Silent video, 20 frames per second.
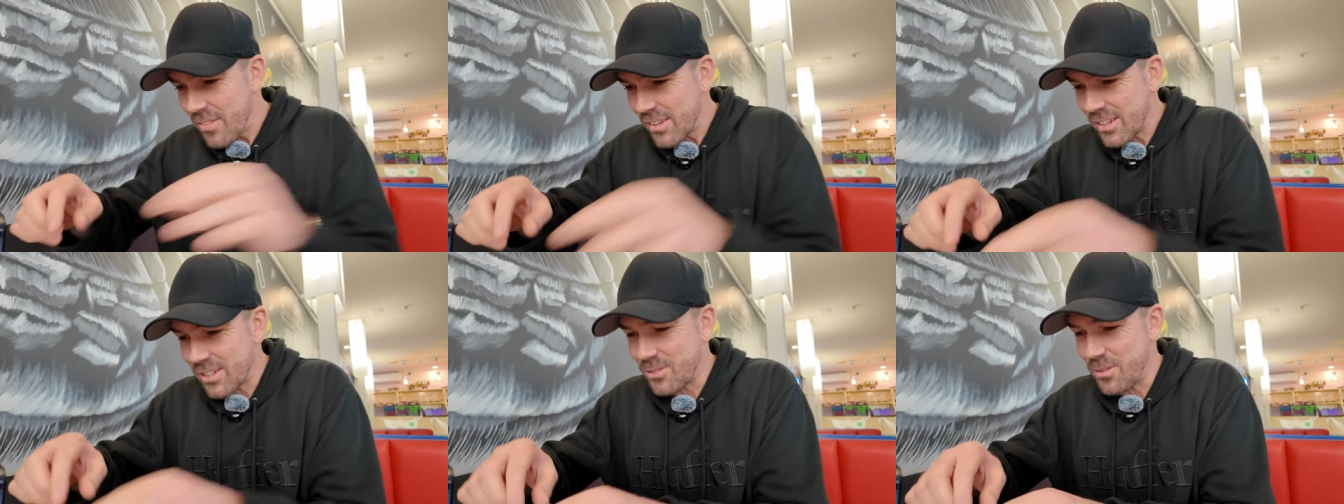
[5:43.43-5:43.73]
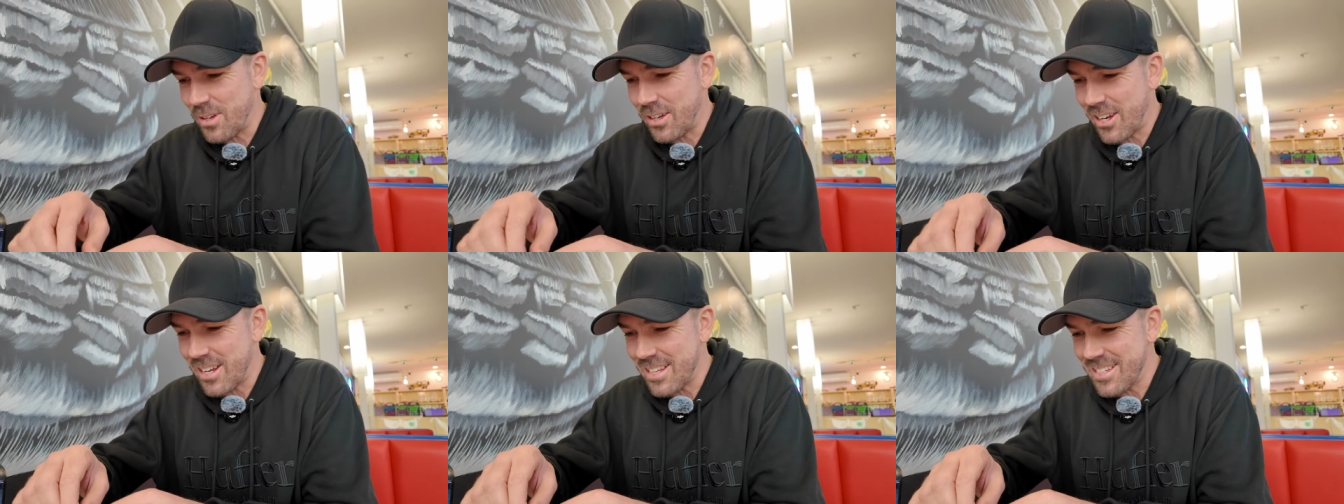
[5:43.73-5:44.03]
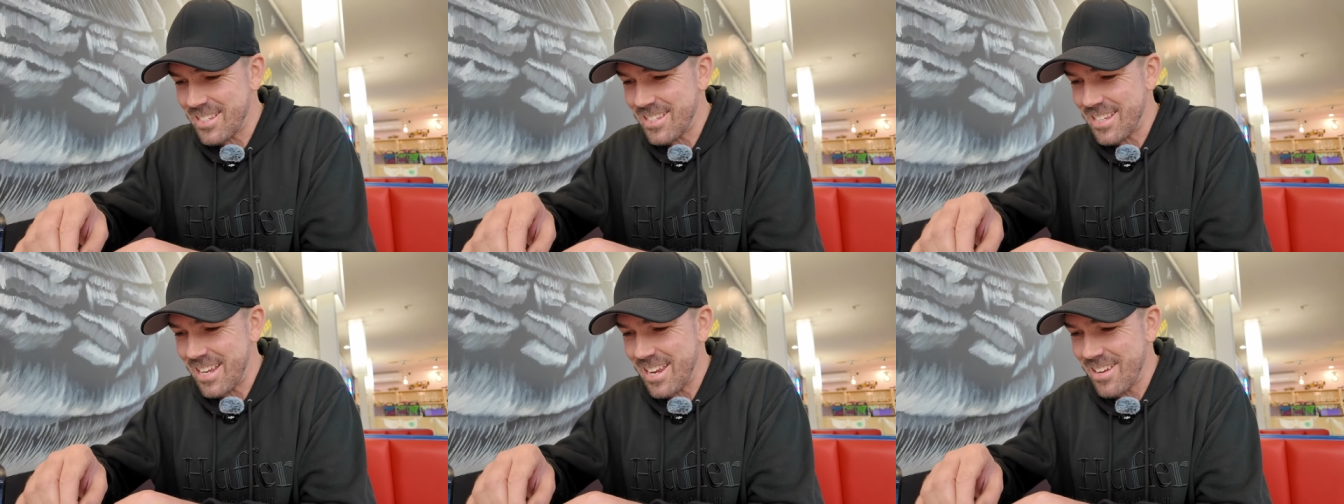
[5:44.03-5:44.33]
because we've gotta
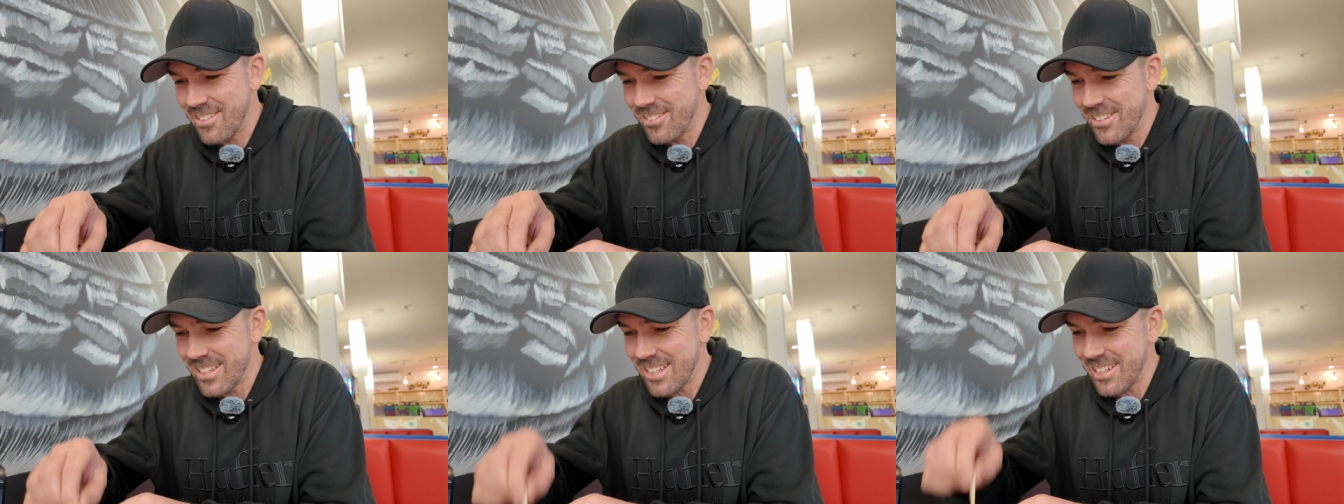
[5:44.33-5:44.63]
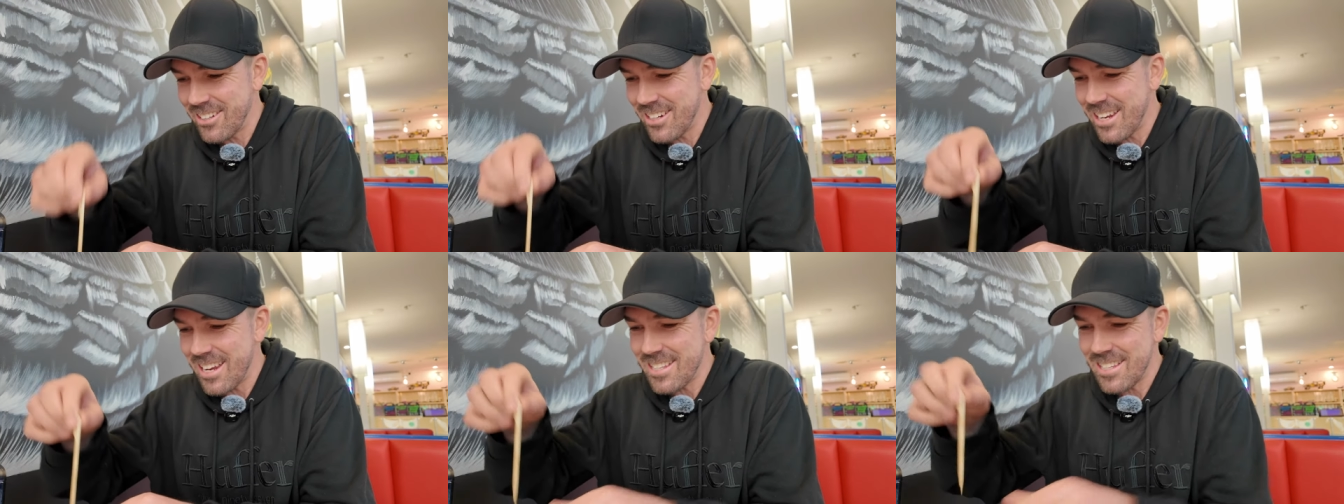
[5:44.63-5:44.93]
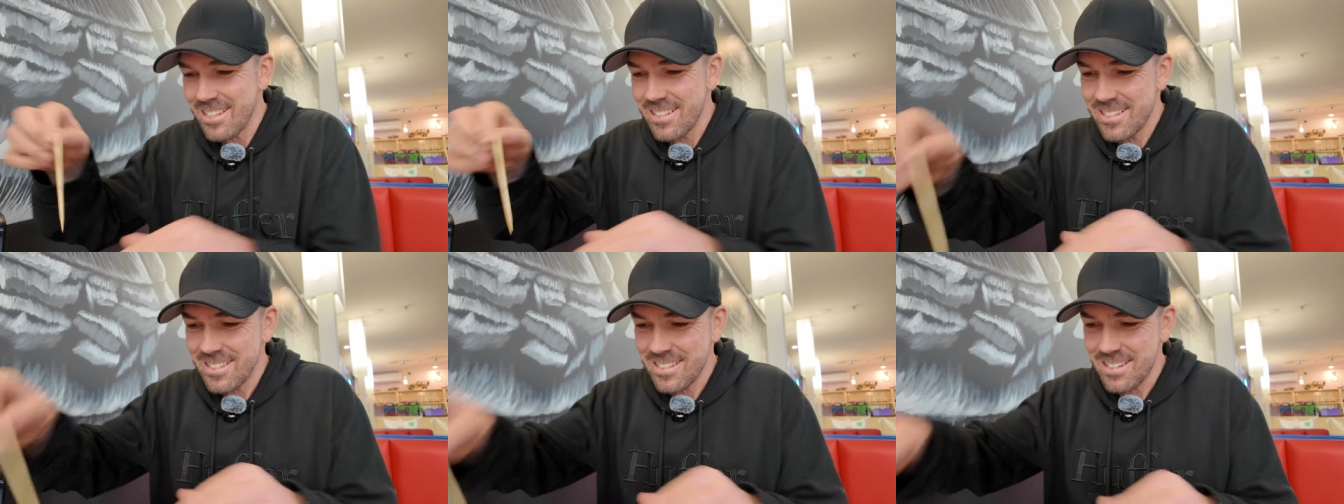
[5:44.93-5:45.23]
see all the goodies
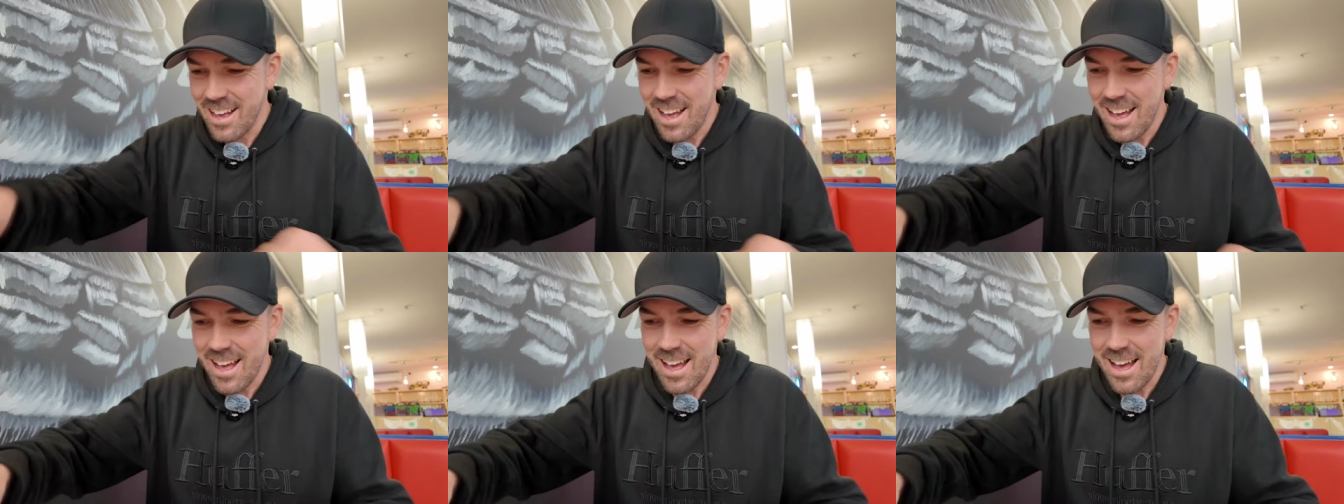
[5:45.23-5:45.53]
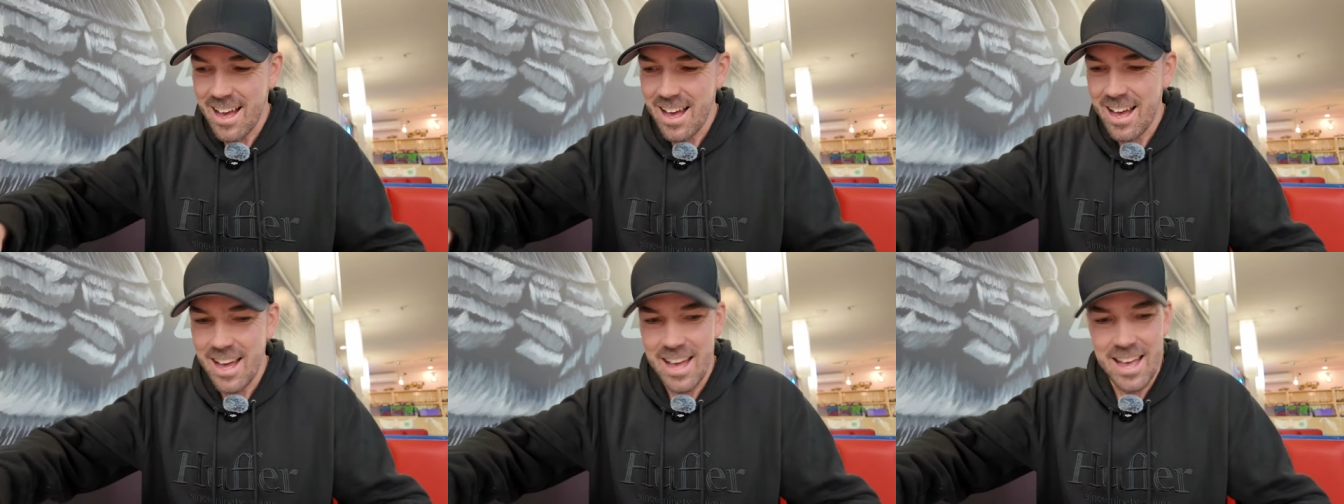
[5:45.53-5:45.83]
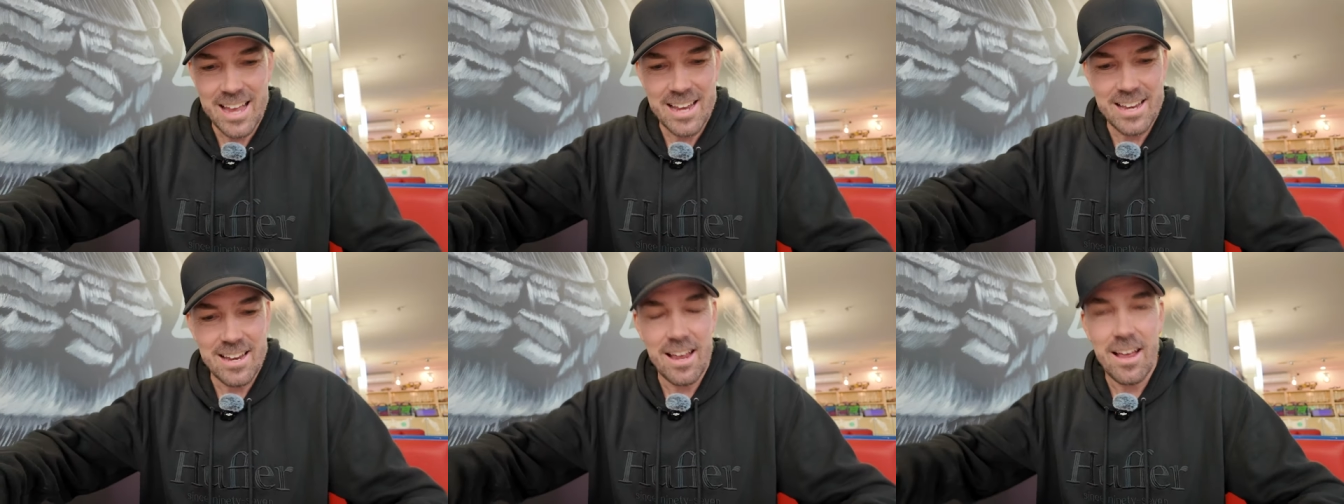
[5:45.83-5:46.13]
inside.